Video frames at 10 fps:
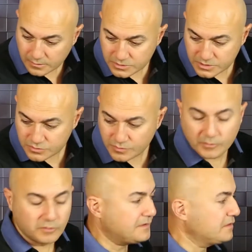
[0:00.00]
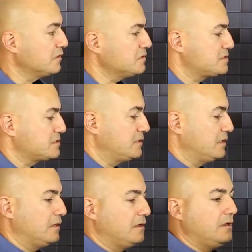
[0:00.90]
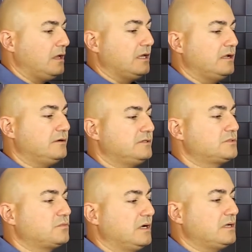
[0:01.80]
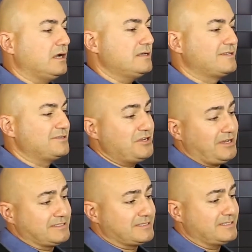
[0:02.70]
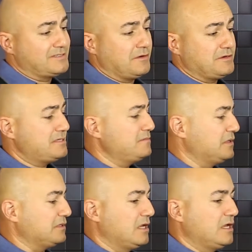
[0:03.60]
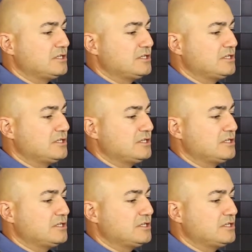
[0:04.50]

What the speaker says: Just removing those. And here's what I suggest. It's very simple.